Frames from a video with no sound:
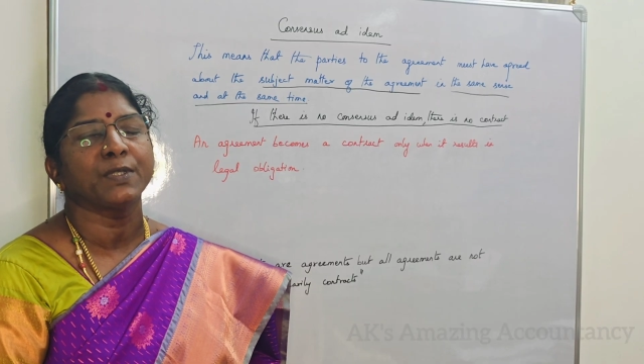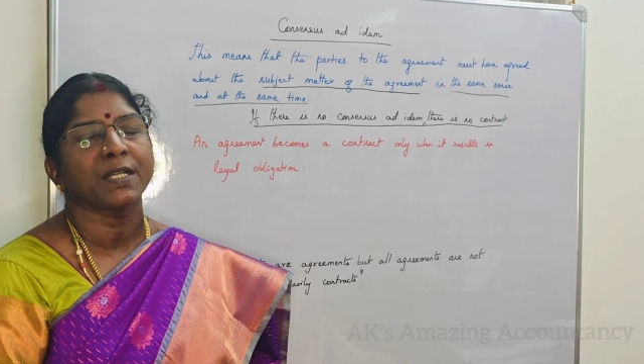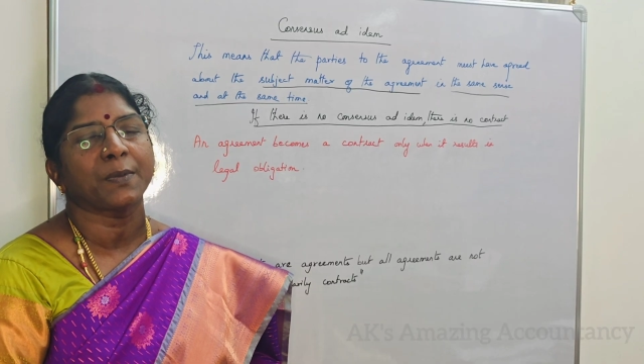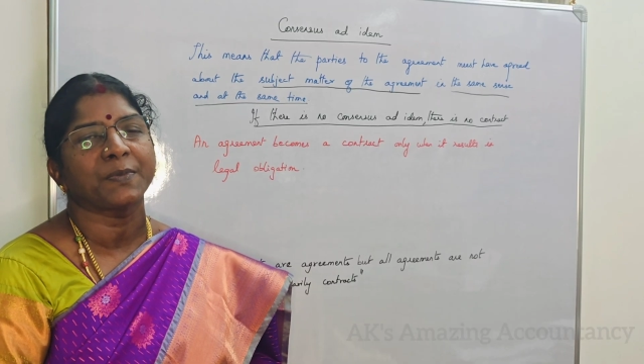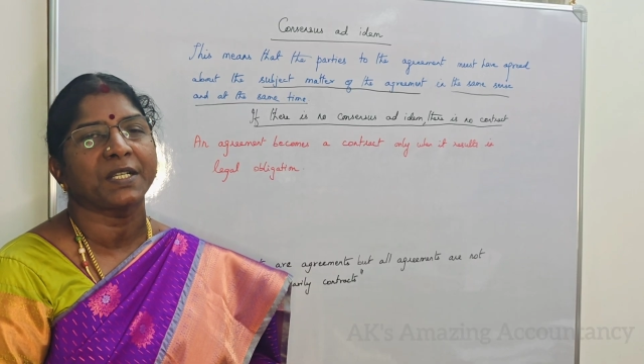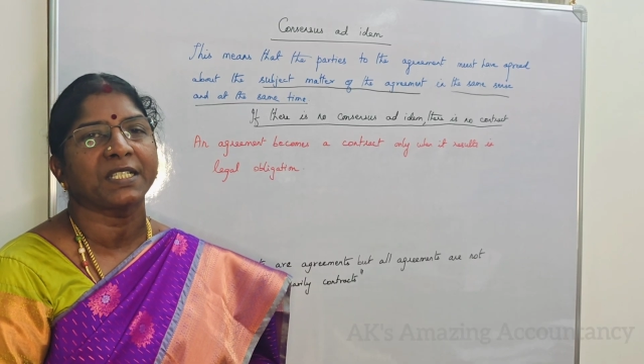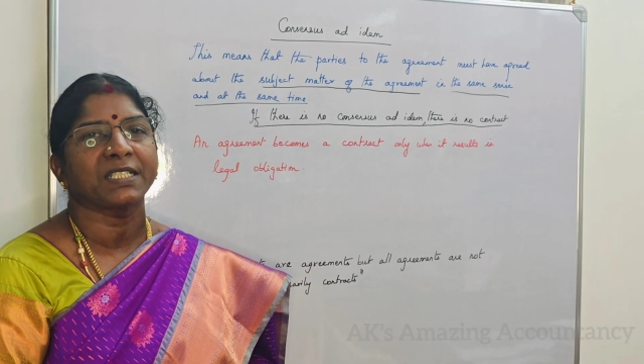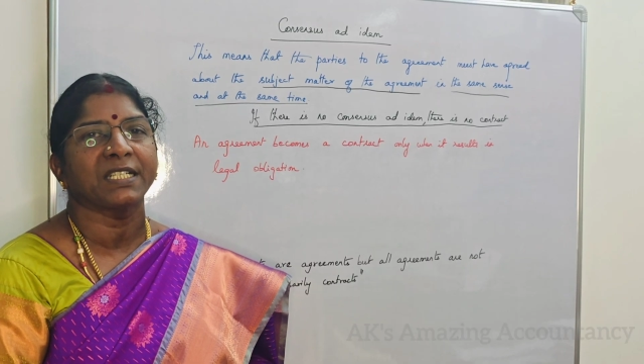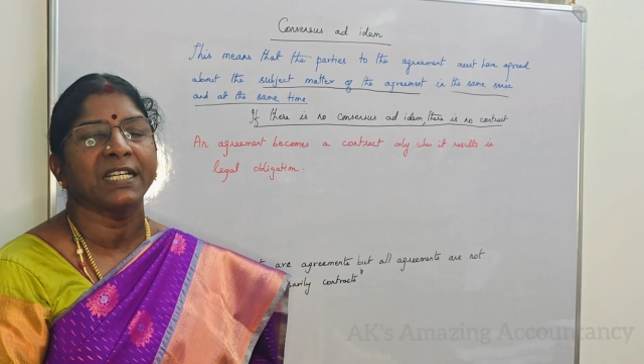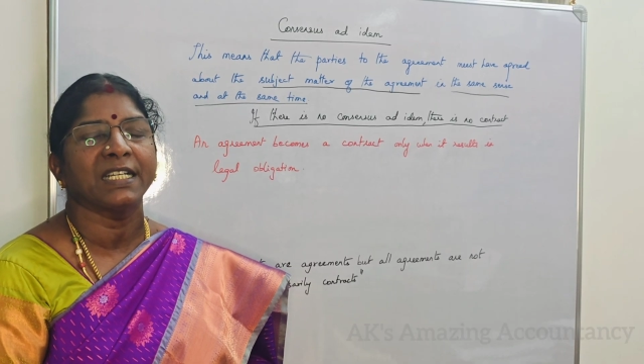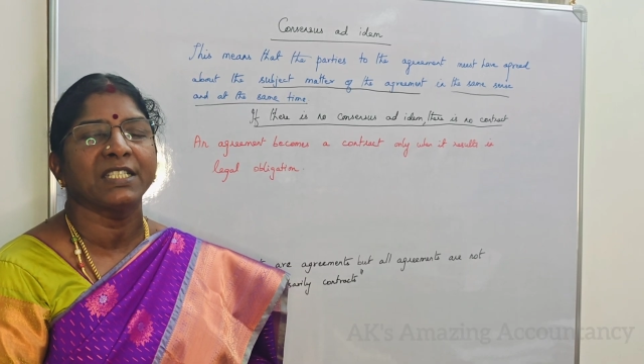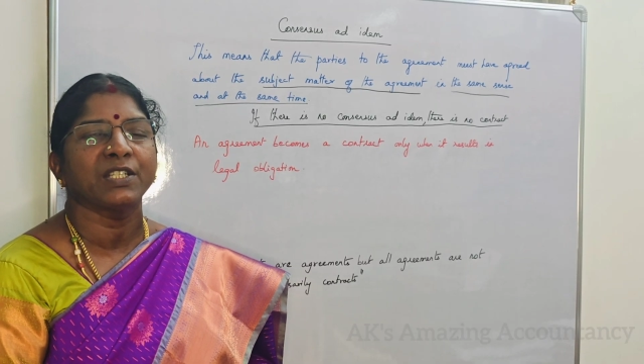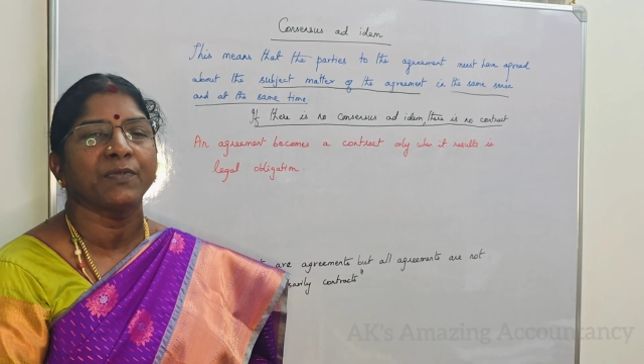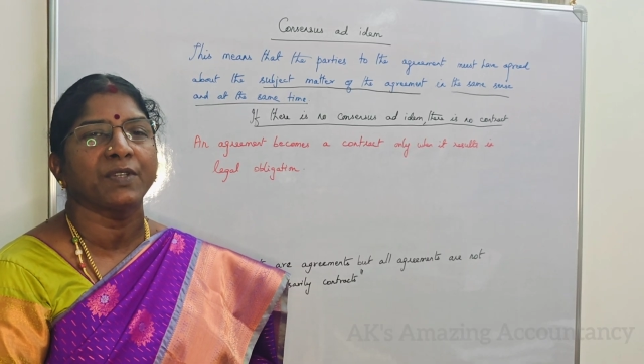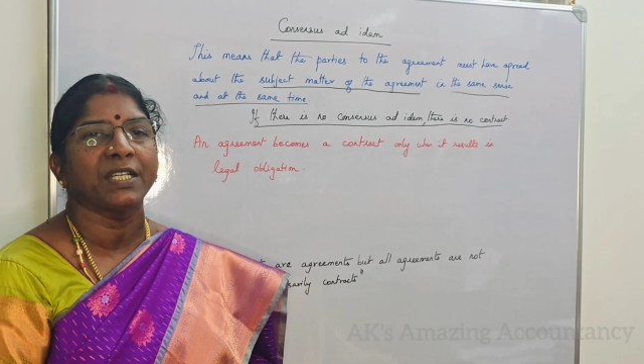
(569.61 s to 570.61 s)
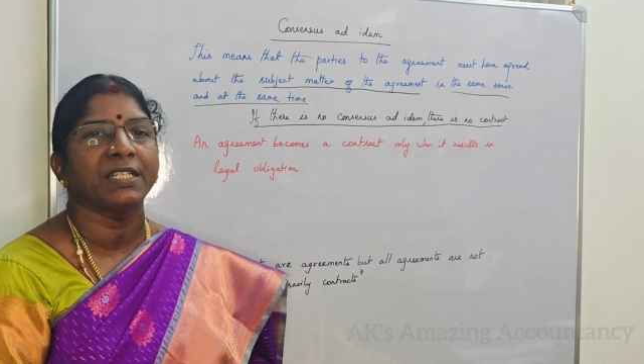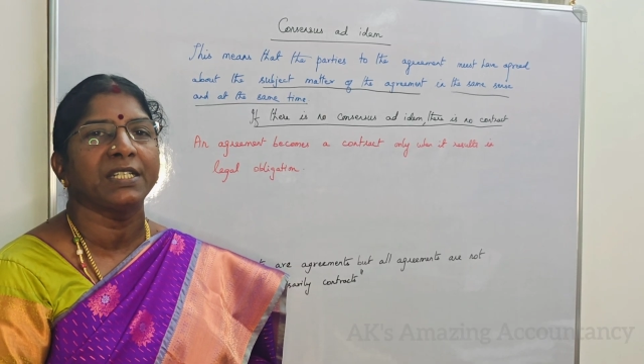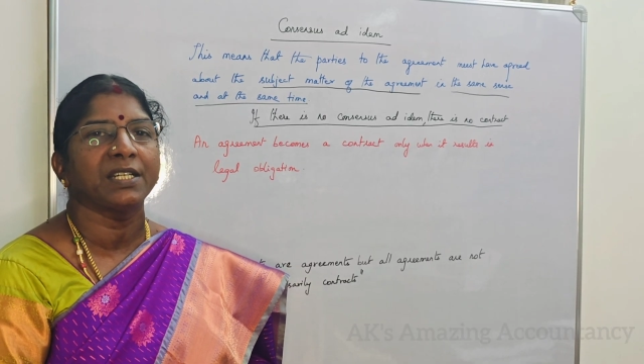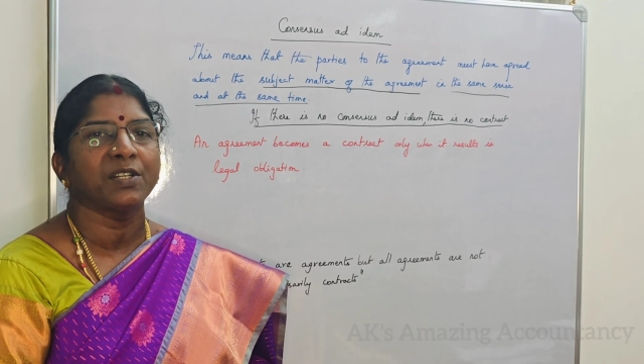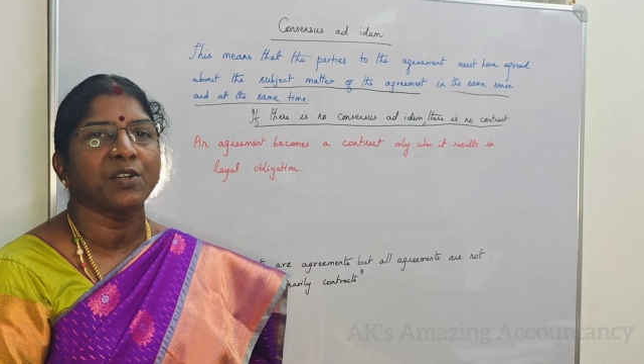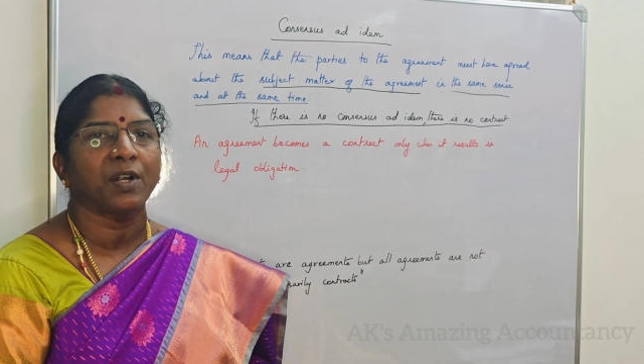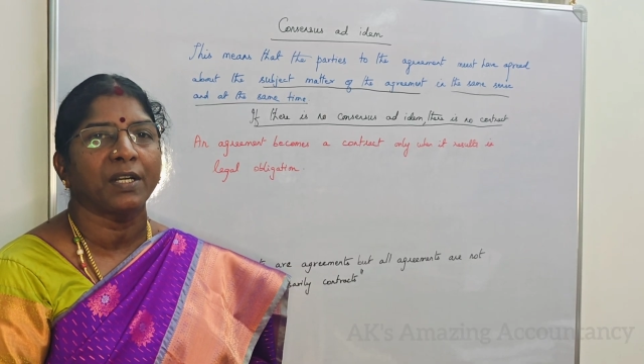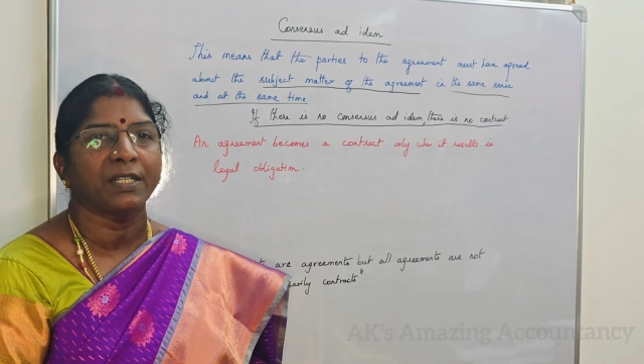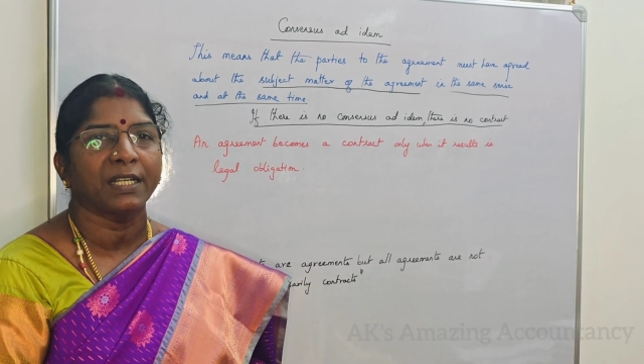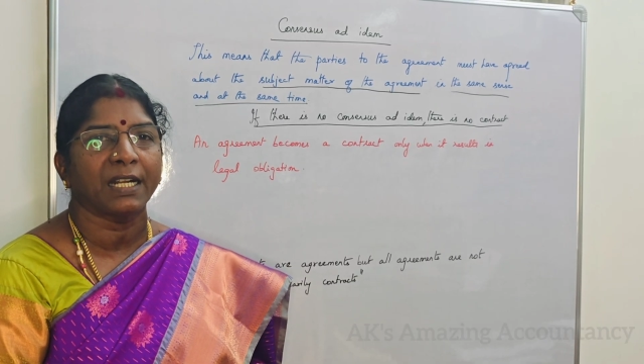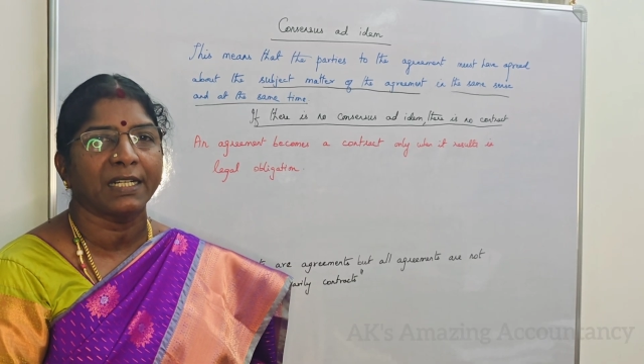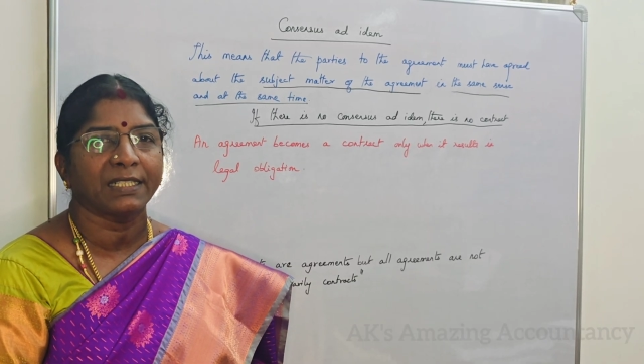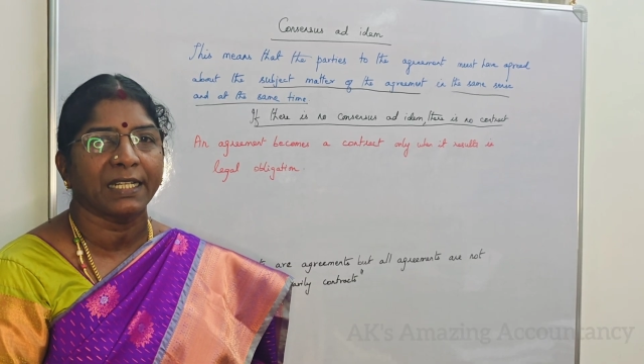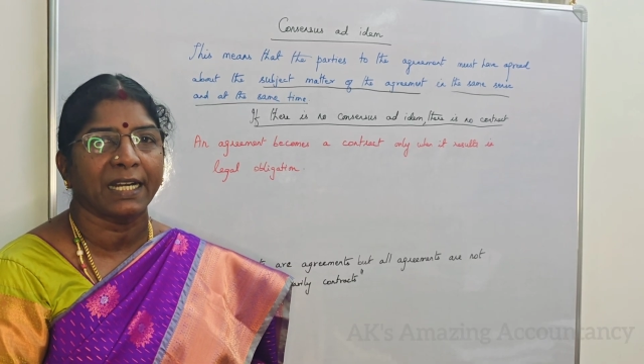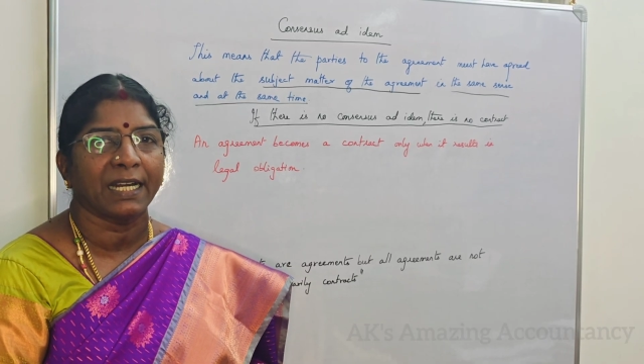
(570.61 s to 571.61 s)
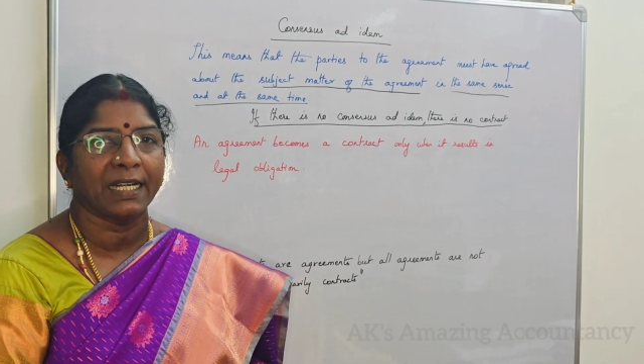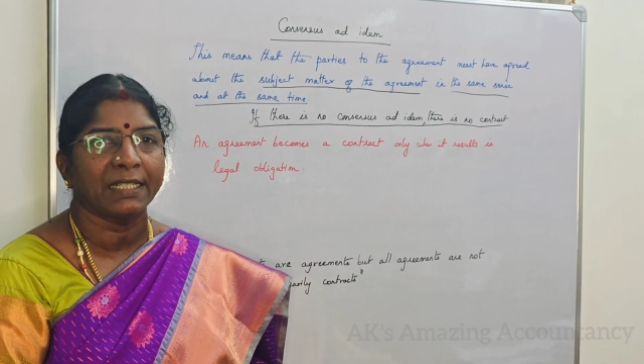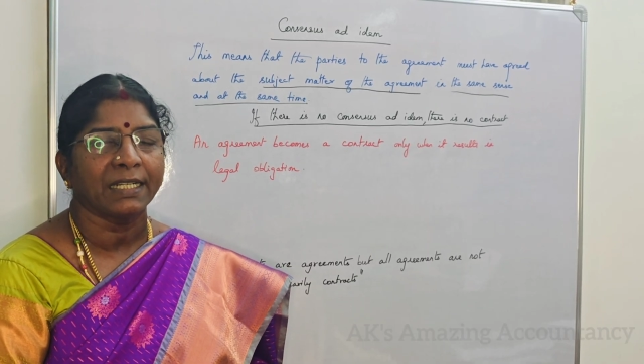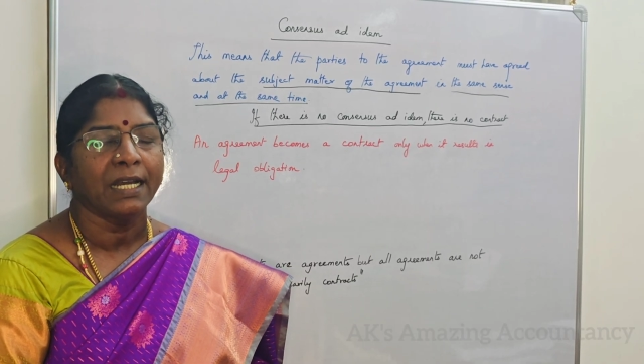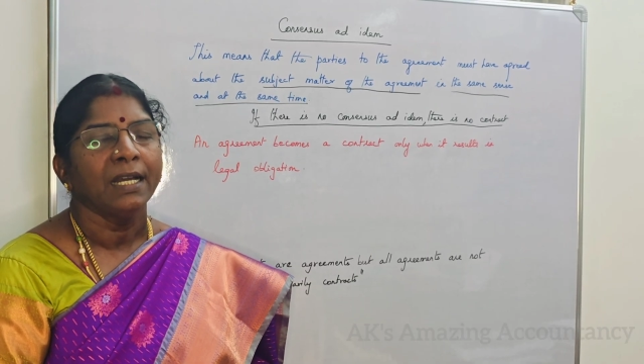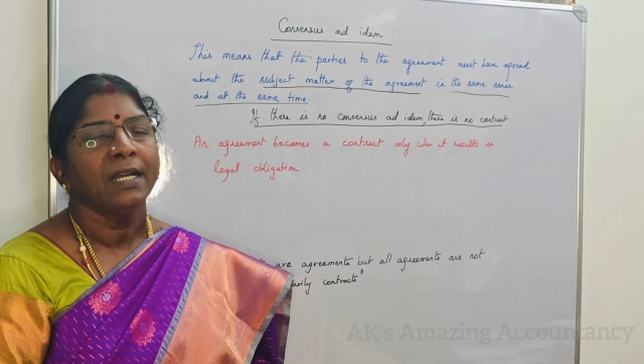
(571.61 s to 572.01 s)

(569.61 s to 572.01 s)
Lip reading: subsection H of the Indian Contract Act?